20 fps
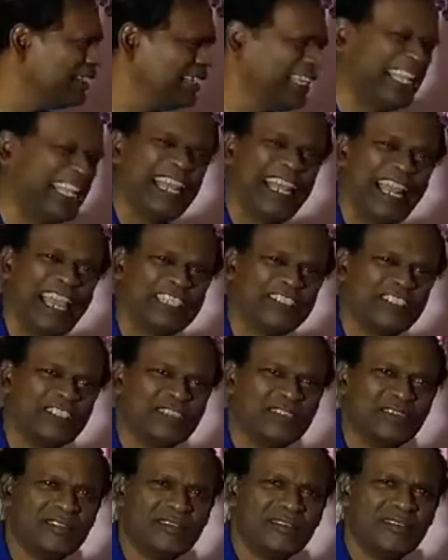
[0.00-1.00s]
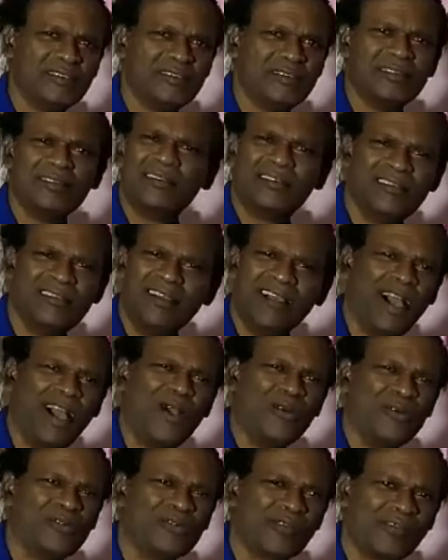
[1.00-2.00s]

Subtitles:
legalize it. How?